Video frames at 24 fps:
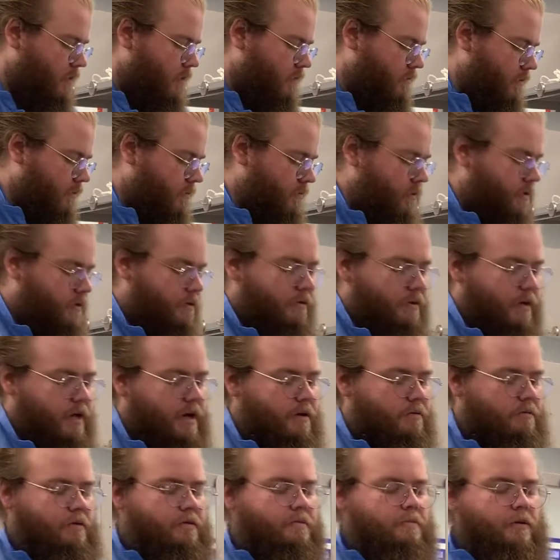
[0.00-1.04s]
We will do
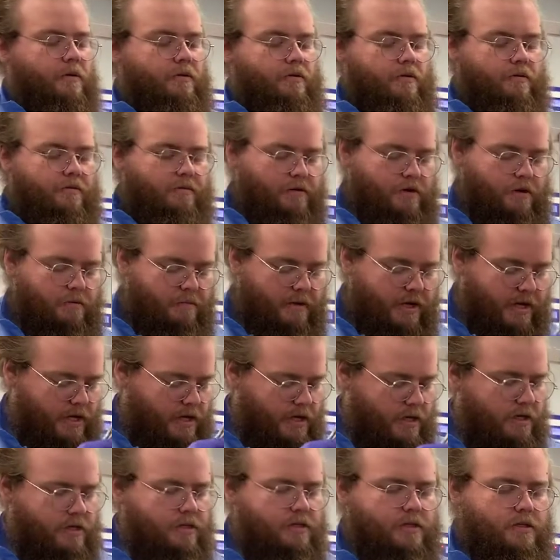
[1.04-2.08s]
that with both of our
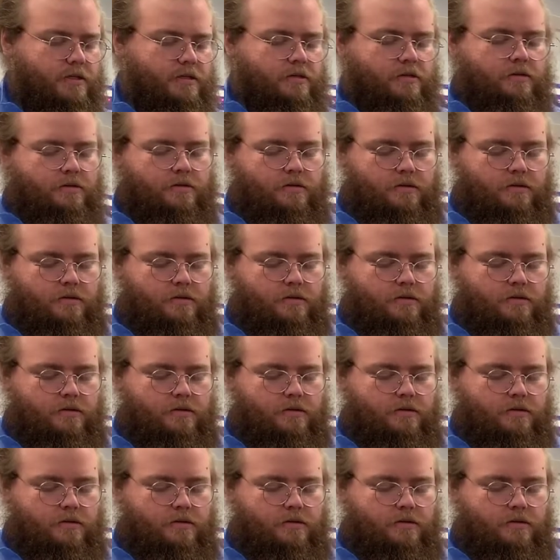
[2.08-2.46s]
bags.